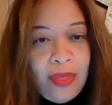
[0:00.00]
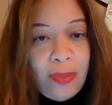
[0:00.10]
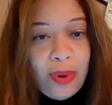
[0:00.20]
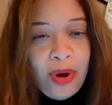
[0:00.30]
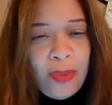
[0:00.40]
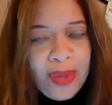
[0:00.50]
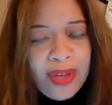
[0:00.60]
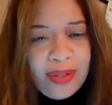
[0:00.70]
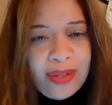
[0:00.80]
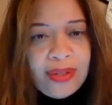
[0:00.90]
the
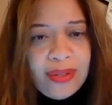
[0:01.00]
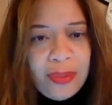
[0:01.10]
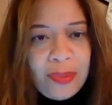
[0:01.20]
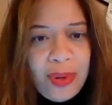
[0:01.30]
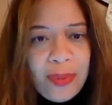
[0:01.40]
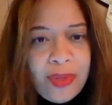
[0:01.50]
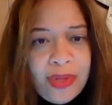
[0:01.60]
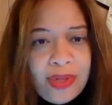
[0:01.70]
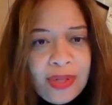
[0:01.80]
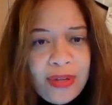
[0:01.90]

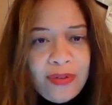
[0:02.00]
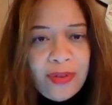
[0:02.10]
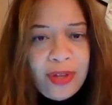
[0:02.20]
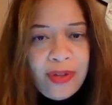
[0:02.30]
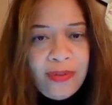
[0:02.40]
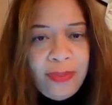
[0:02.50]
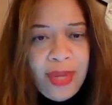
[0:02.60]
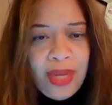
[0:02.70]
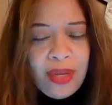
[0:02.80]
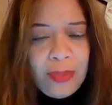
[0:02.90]
purpose of
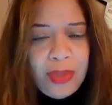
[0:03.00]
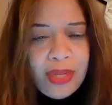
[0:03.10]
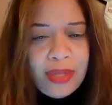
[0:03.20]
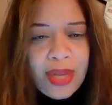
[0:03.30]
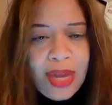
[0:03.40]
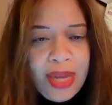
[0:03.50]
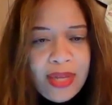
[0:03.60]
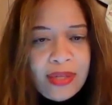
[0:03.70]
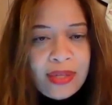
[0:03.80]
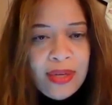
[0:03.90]
being a plus
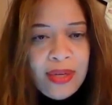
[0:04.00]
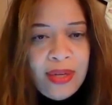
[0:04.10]
size